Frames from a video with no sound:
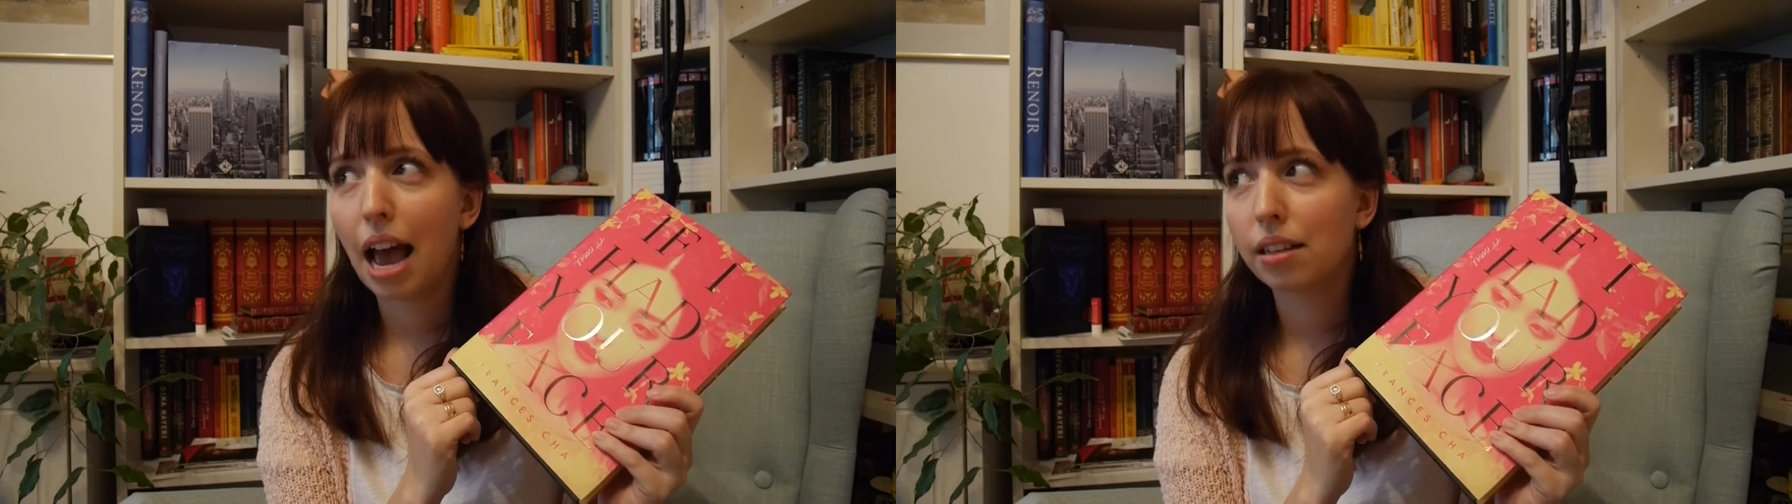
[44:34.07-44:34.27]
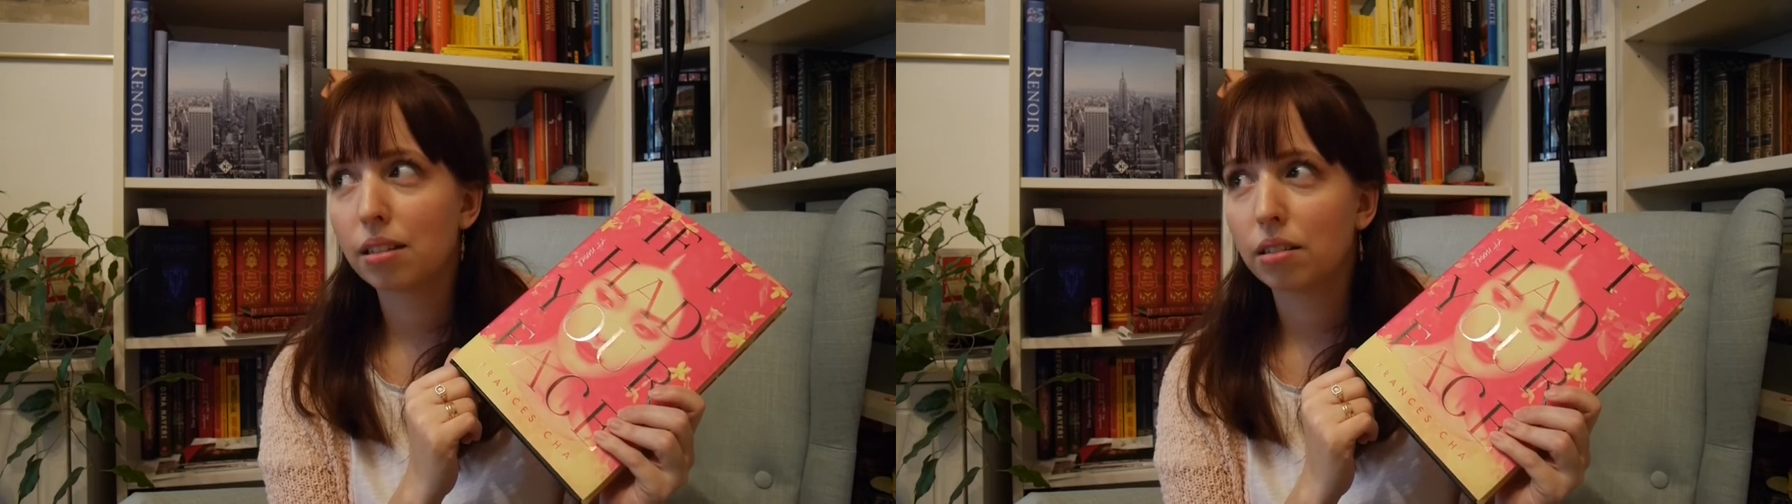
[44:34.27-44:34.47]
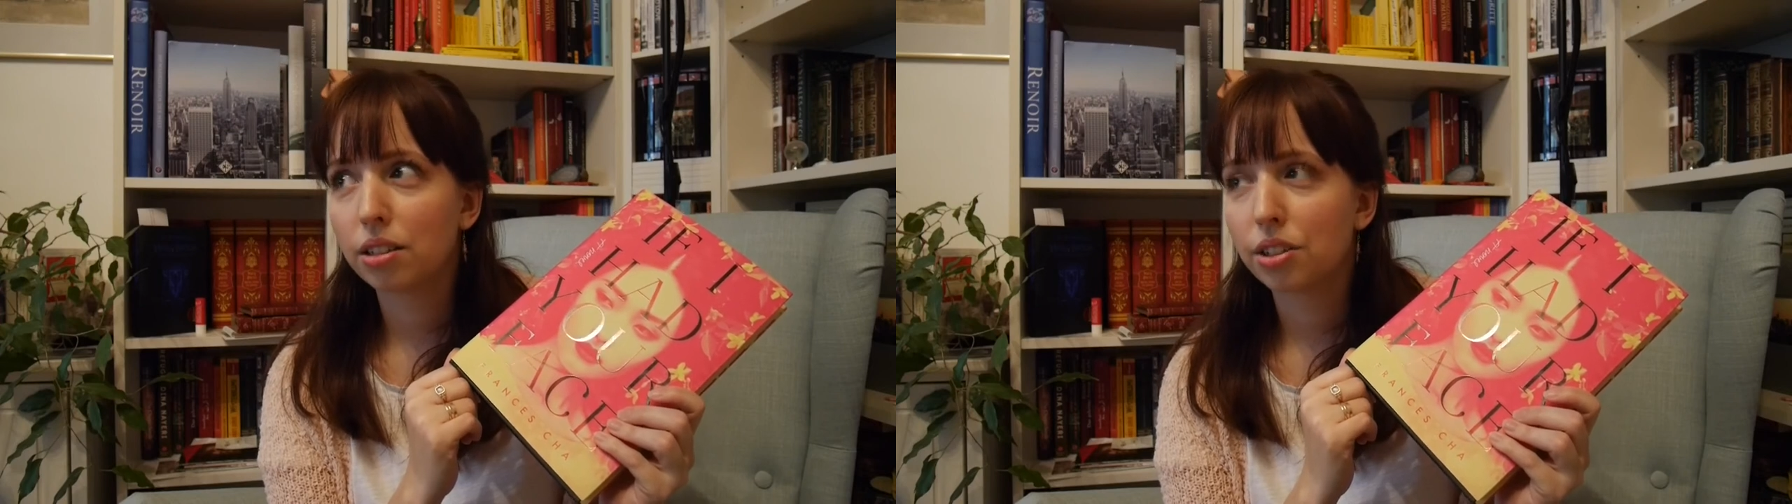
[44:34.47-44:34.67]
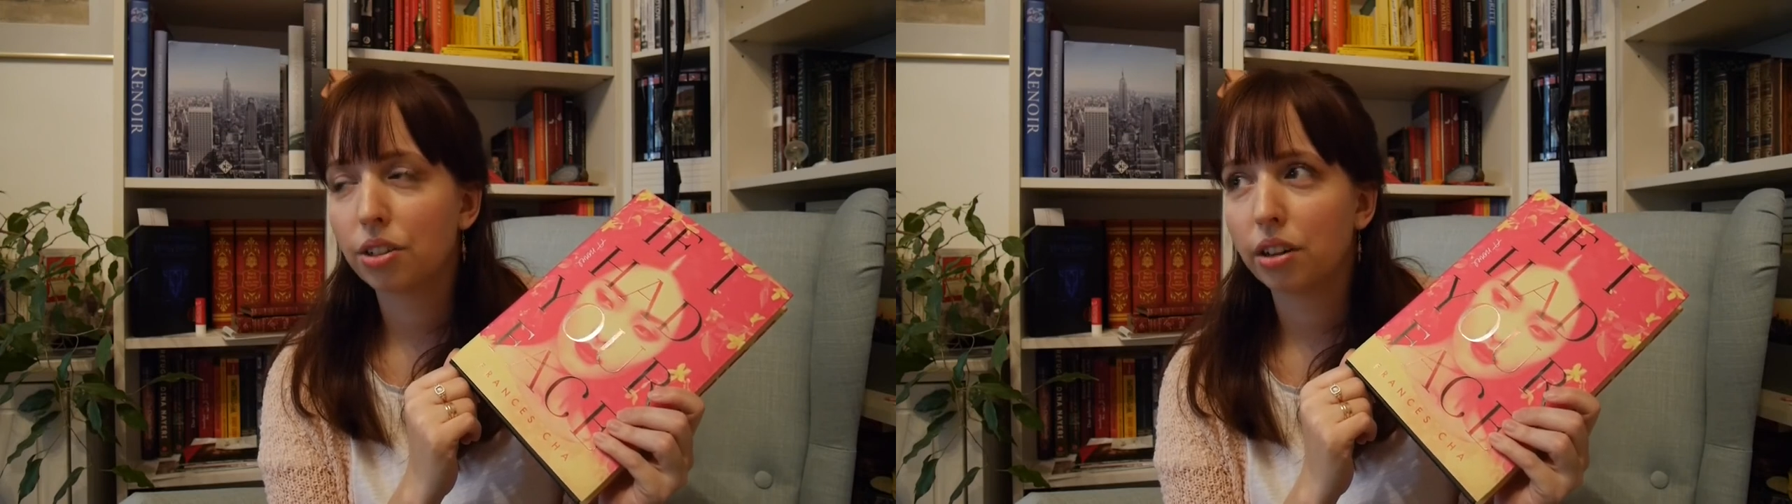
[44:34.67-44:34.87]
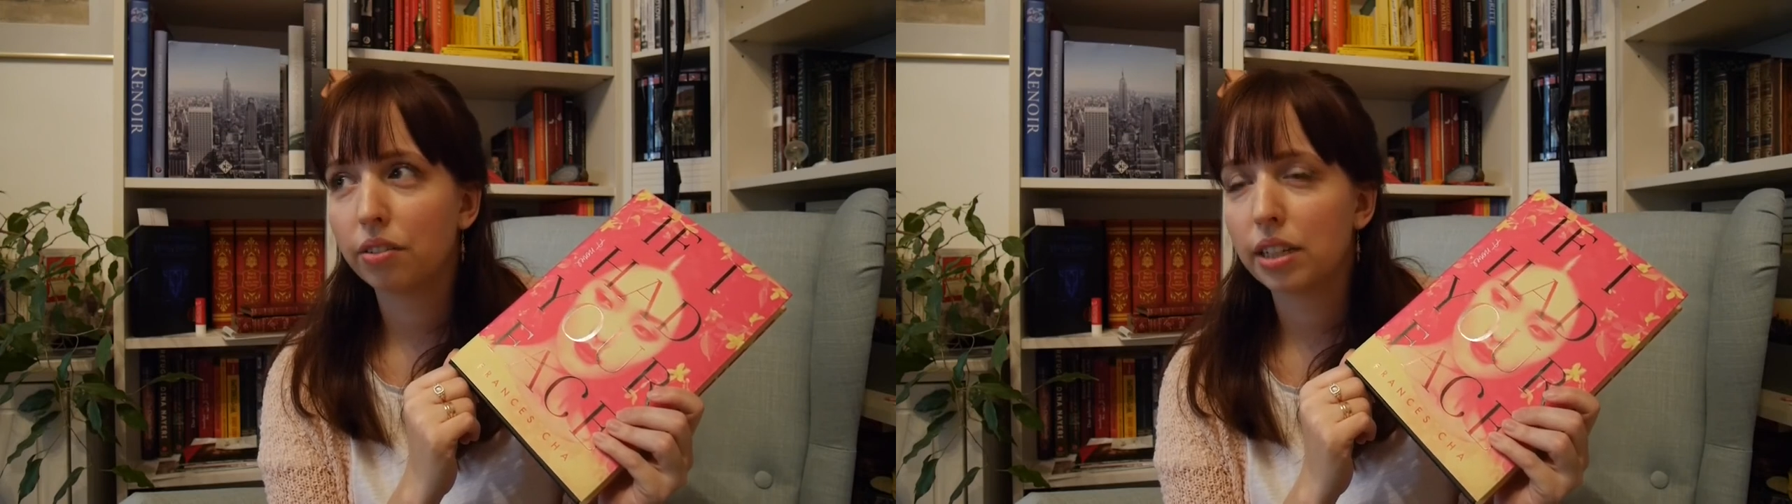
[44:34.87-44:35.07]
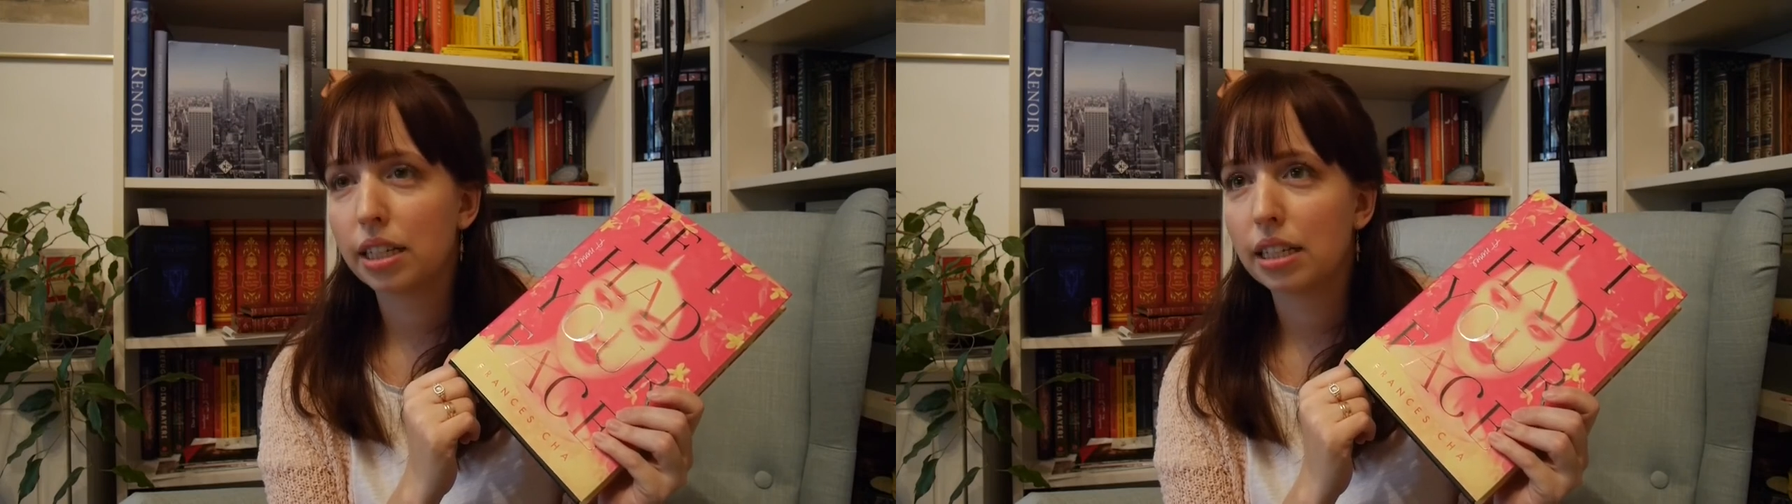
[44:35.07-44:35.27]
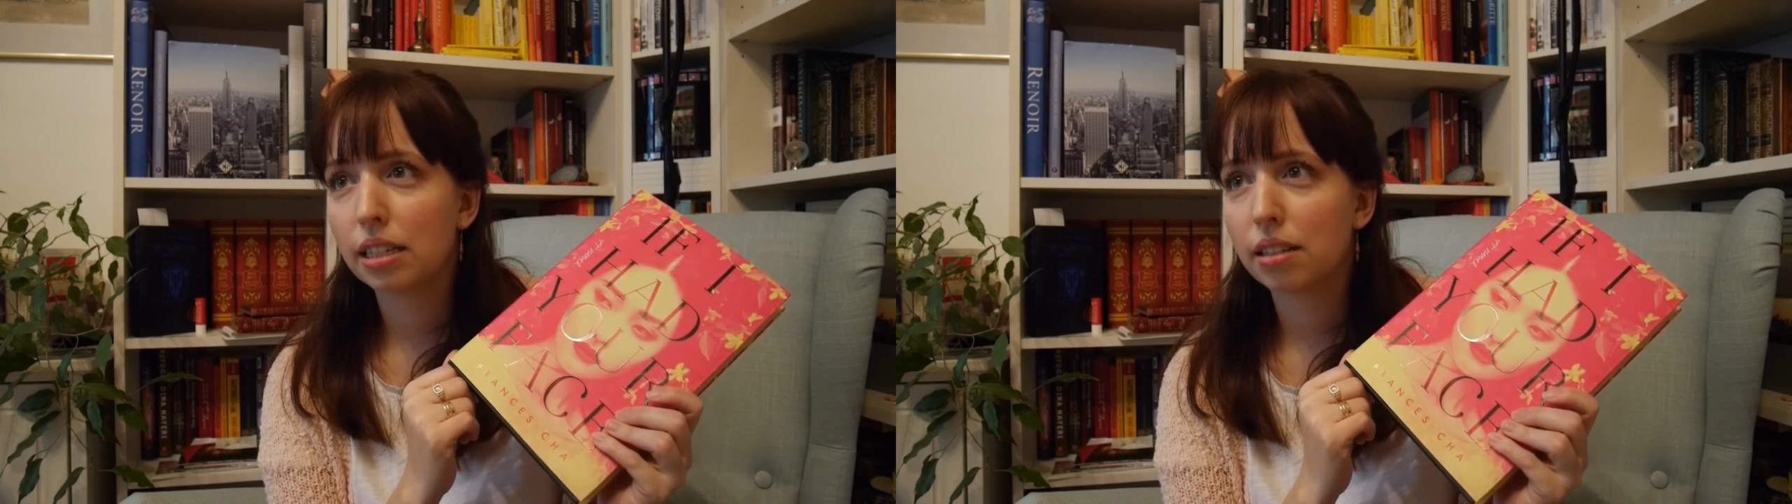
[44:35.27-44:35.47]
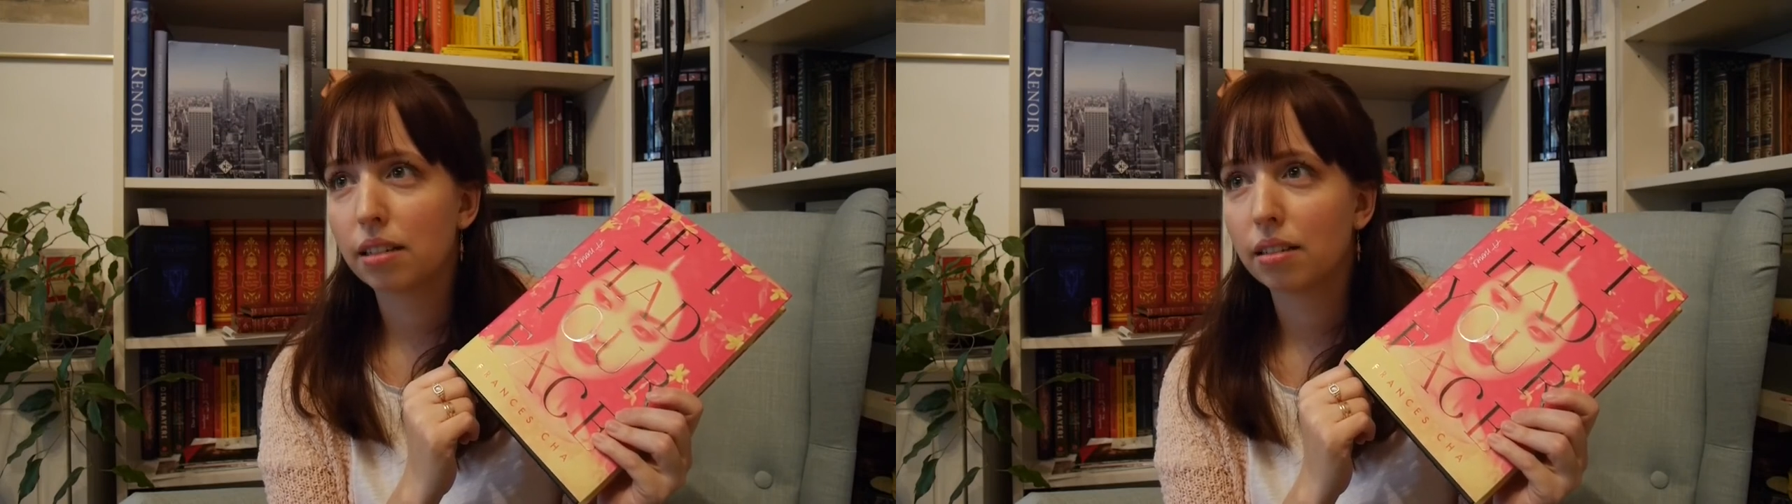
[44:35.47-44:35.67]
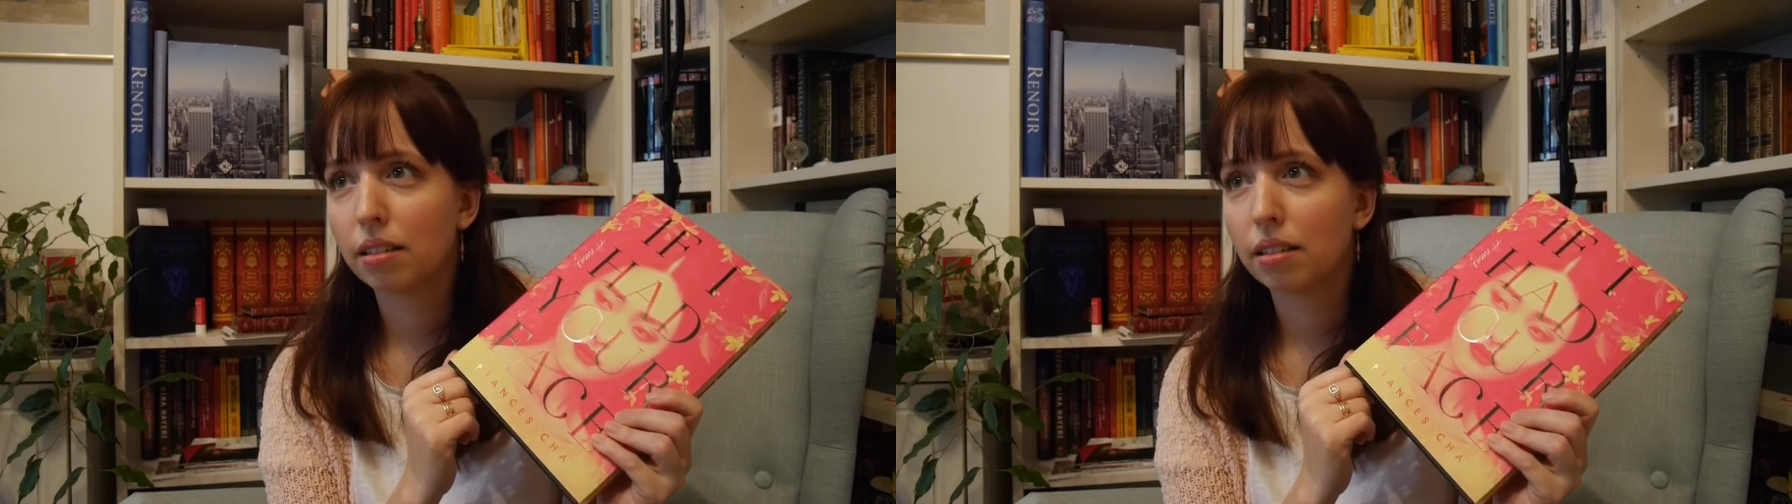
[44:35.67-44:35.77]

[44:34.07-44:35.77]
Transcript: escort service,